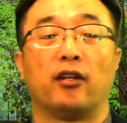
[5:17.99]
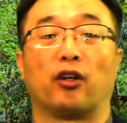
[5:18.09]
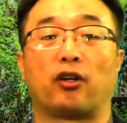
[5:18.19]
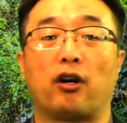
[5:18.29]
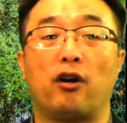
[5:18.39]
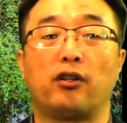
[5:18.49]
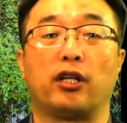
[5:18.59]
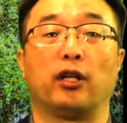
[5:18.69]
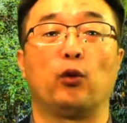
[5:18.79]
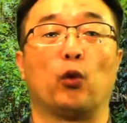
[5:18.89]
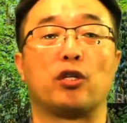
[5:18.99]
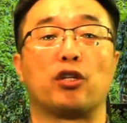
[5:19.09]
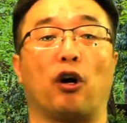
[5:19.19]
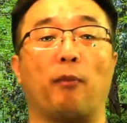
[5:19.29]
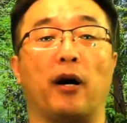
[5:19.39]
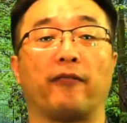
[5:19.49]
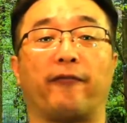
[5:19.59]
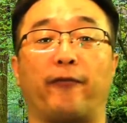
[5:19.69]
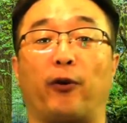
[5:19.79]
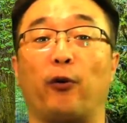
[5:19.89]
the curtain was about
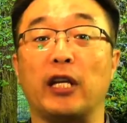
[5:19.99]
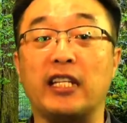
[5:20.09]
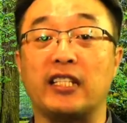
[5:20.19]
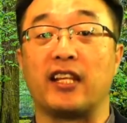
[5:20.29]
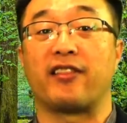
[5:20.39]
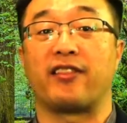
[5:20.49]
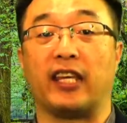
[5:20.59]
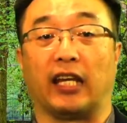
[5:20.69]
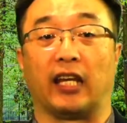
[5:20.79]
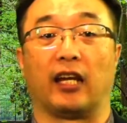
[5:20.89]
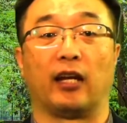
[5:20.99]
four inches thick.